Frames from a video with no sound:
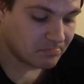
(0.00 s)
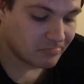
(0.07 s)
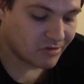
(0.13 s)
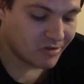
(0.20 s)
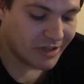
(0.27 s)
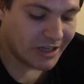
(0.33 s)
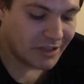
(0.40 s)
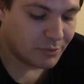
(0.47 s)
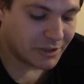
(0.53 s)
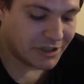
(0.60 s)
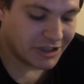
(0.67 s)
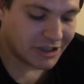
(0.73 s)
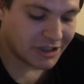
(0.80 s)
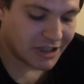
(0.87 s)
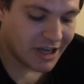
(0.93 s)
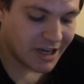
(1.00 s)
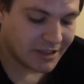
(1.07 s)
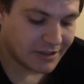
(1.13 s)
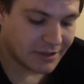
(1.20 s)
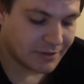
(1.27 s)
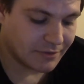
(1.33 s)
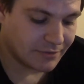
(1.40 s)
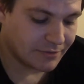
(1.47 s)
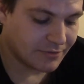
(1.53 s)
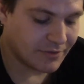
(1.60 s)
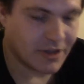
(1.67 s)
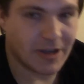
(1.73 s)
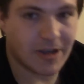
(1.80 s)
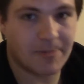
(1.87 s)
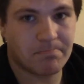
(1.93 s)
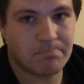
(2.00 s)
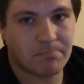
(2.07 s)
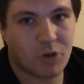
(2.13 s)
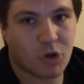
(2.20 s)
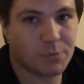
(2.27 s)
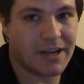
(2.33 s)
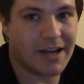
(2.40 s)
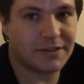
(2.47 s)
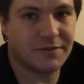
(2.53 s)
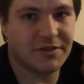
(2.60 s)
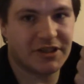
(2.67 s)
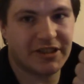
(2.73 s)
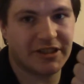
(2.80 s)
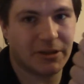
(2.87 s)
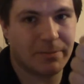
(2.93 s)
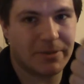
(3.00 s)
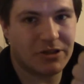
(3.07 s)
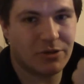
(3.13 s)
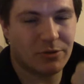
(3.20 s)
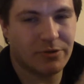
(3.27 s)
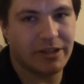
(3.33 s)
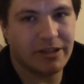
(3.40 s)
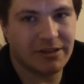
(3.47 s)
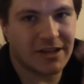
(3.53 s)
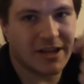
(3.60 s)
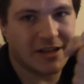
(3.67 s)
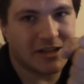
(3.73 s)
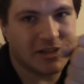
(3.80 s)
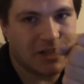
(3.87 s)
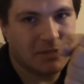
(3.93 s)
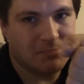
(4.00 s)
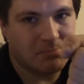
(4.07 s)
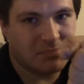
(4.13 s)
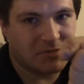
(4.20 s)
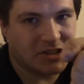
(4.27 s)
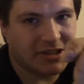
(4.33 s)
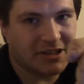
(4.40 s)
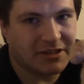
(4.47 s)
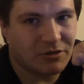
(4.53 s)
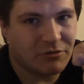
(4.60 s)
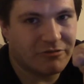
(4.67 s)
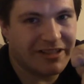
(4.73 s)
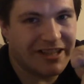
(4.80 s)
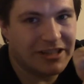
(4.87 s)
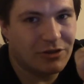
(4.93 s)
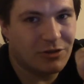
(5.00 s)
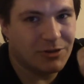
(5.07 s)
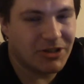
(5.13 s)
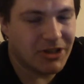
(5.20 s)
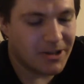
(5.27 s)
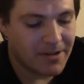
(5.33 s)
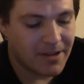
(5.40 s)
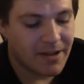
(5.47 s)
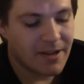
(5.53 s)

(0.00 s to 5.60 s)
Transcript: grenade, which is kind of coming out of his little pistol thing, like a little grenade launcher.